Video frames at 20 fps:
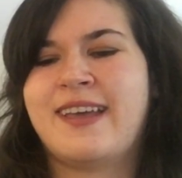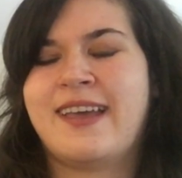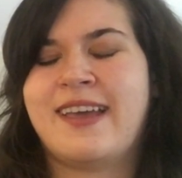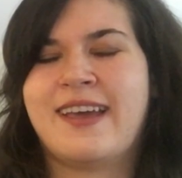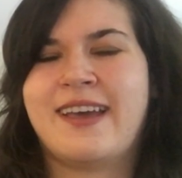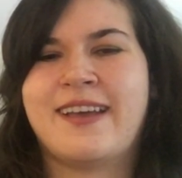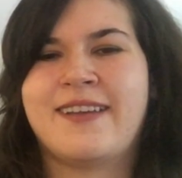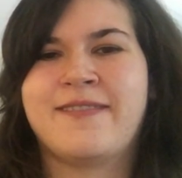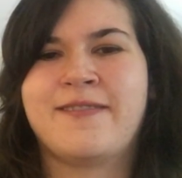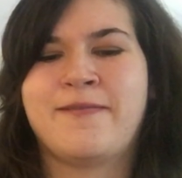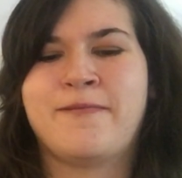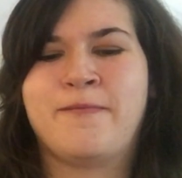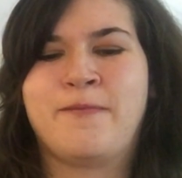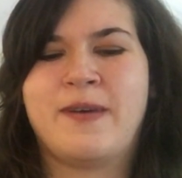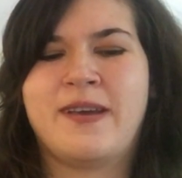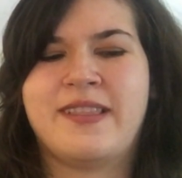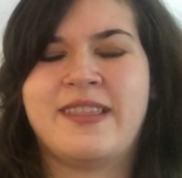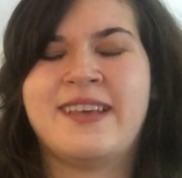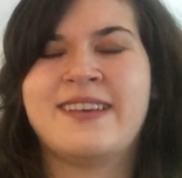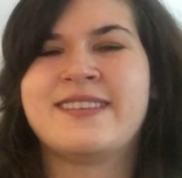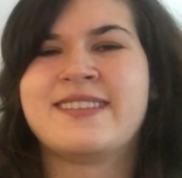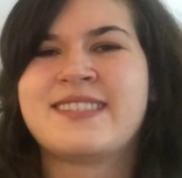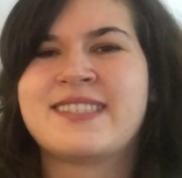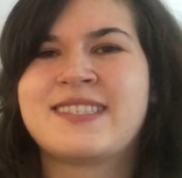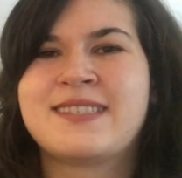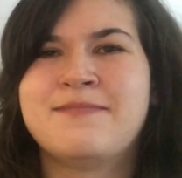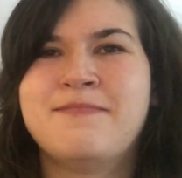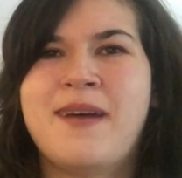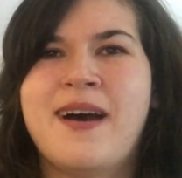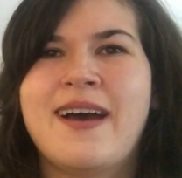and with his
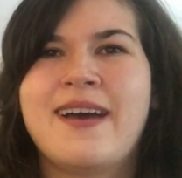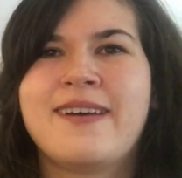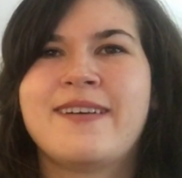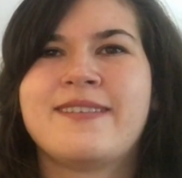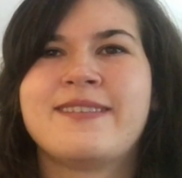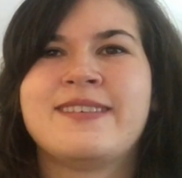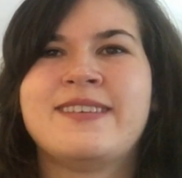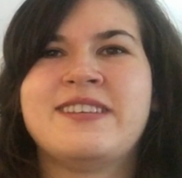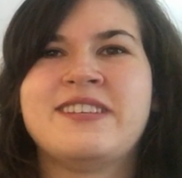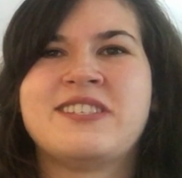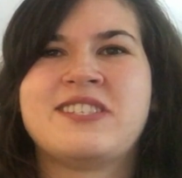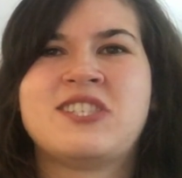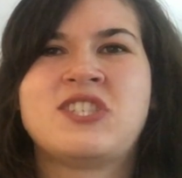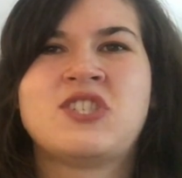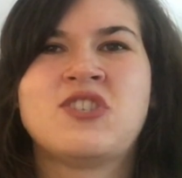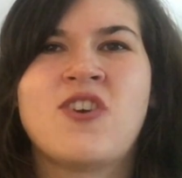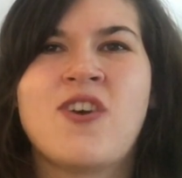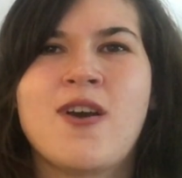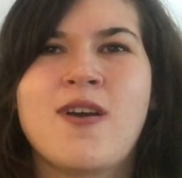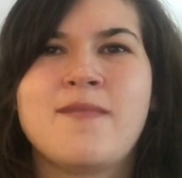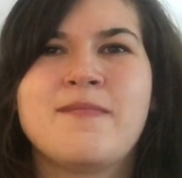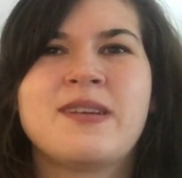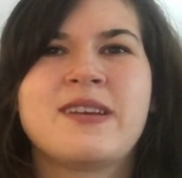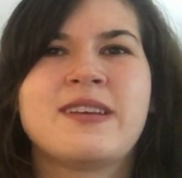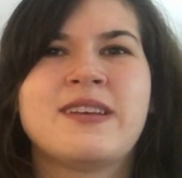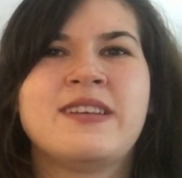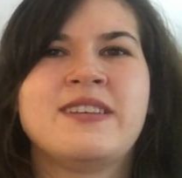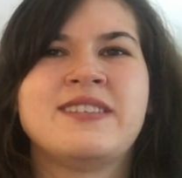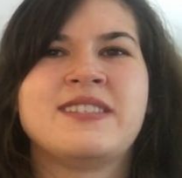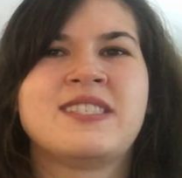smile, he's
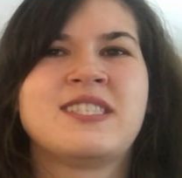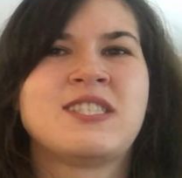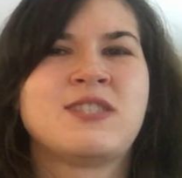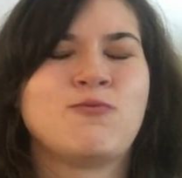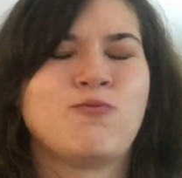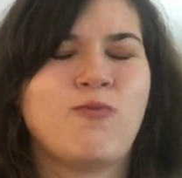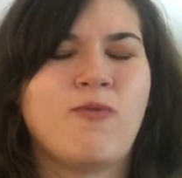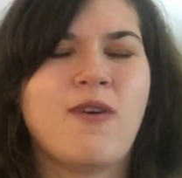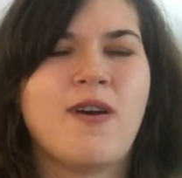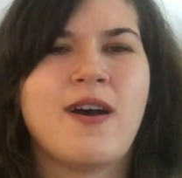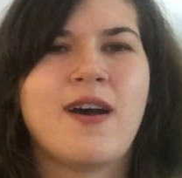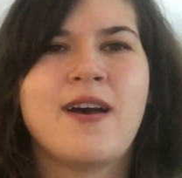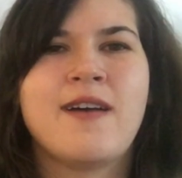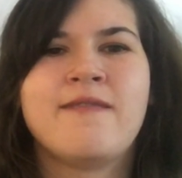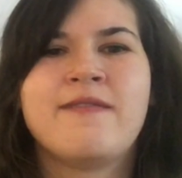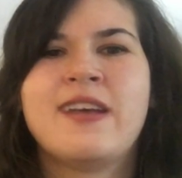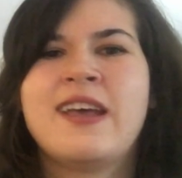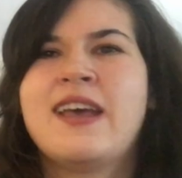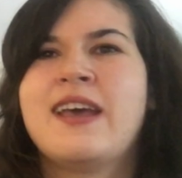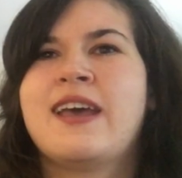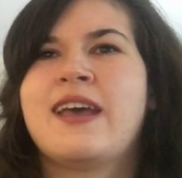charming, he's suave,